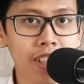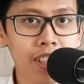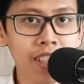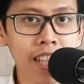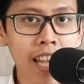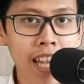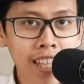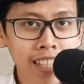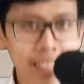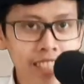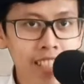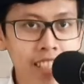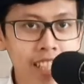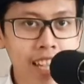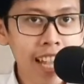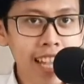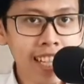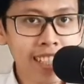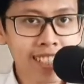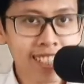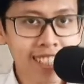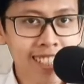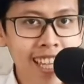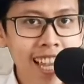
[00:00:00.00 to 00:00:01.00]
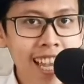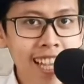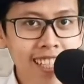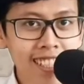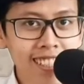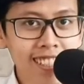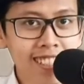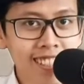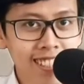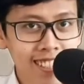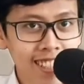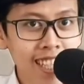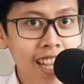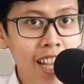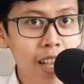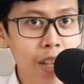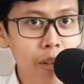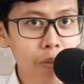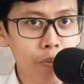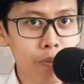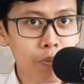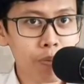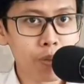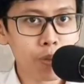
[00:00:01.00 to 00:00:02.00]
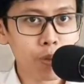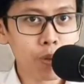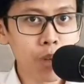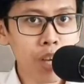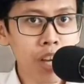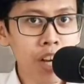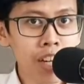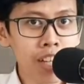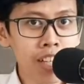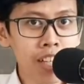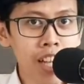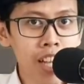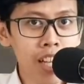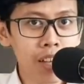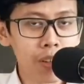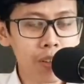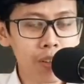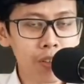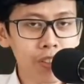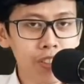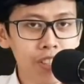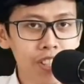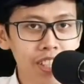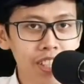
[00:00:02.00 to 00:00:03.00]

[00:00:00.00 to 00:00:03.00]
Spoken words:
than the exact time we are now.